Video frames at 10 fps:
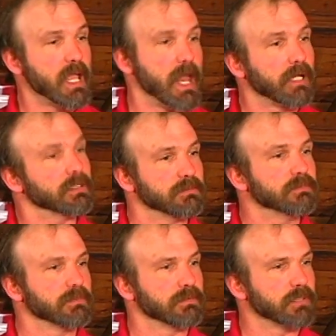the attic in
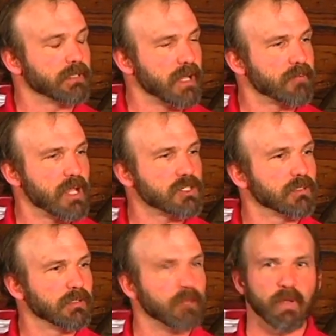that fashion
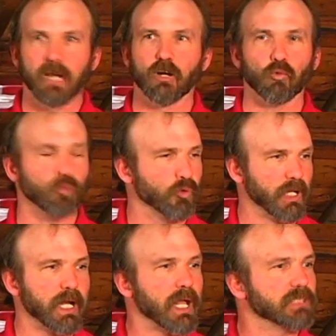and make it a
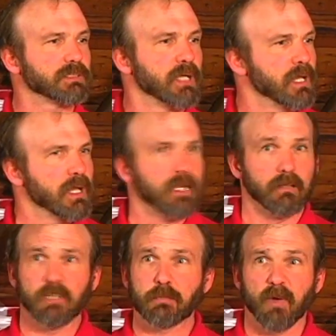really nice
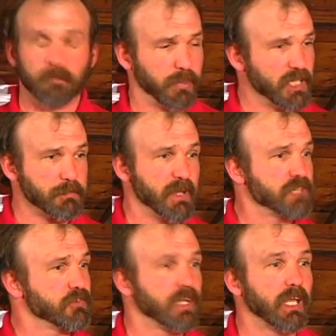play space for the